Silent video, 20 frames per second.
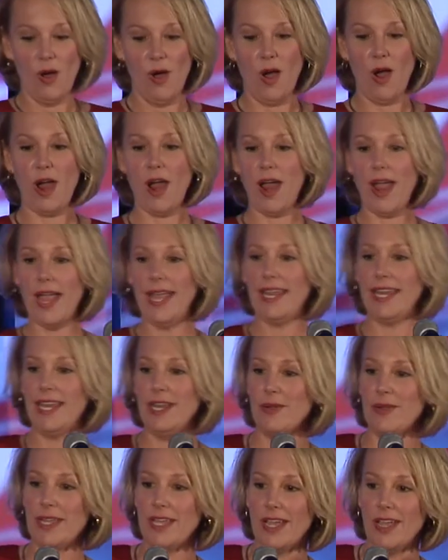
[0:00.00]
All right,
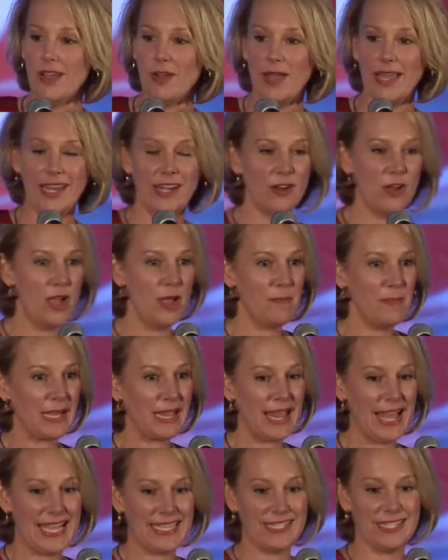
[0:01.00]
here we go. And I don't have my
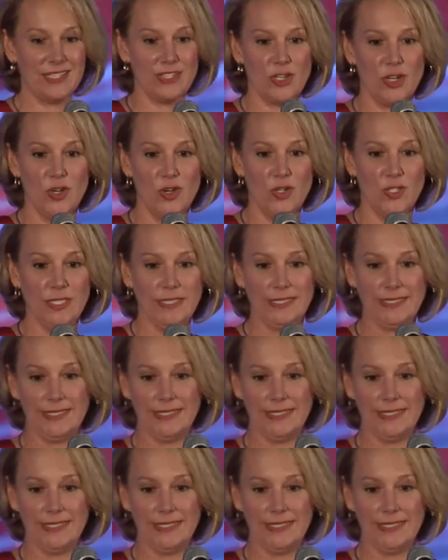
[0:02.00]
glasses on.